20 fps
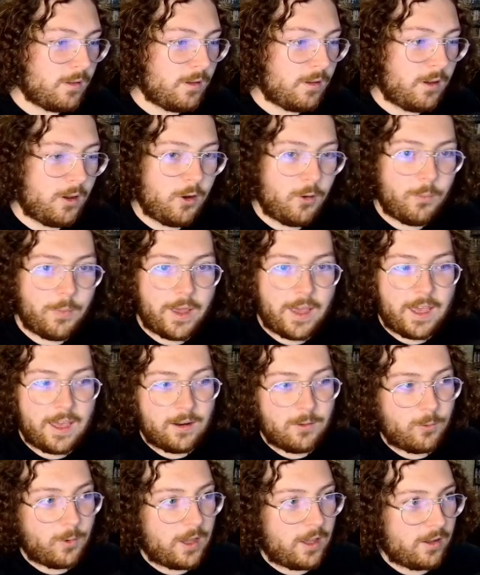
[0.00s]
Obed,
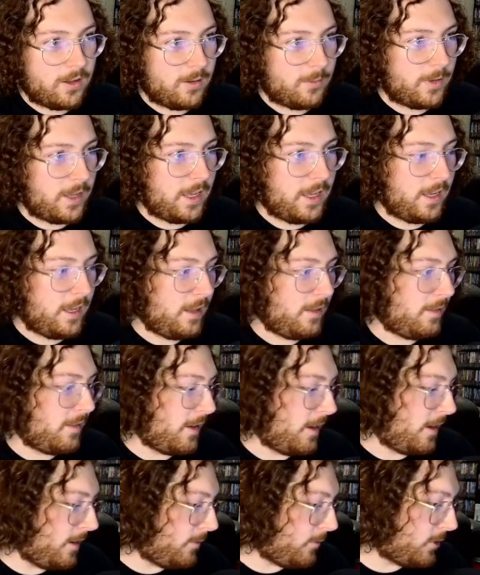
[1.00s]
welcome in.
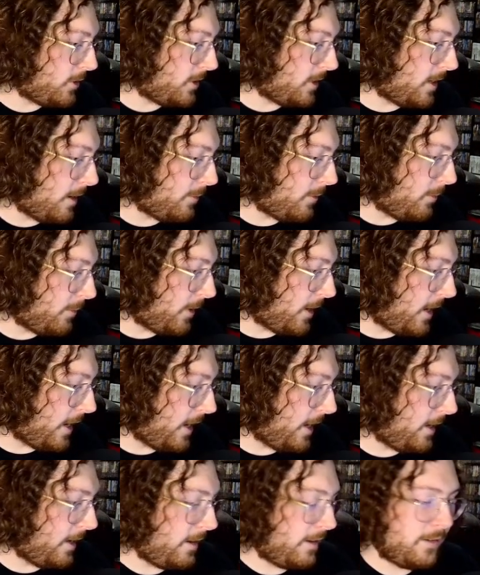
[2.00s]
Thank you for stopping
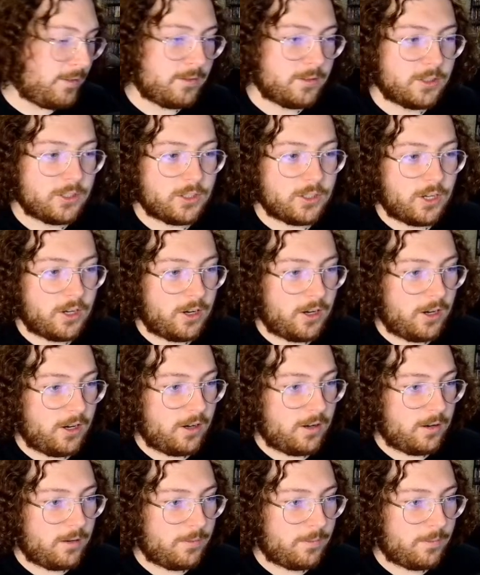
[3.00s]
by, sir.